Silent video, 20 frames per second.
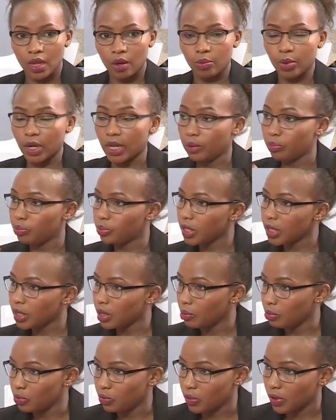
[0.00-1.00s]
play
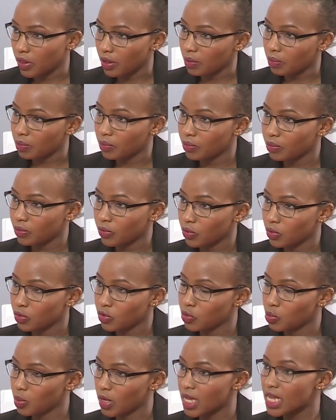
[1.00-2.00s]
peekaboo with them. You want
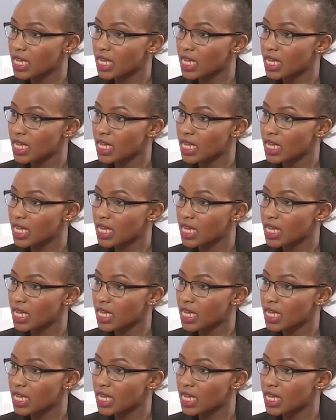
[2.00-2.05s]
to play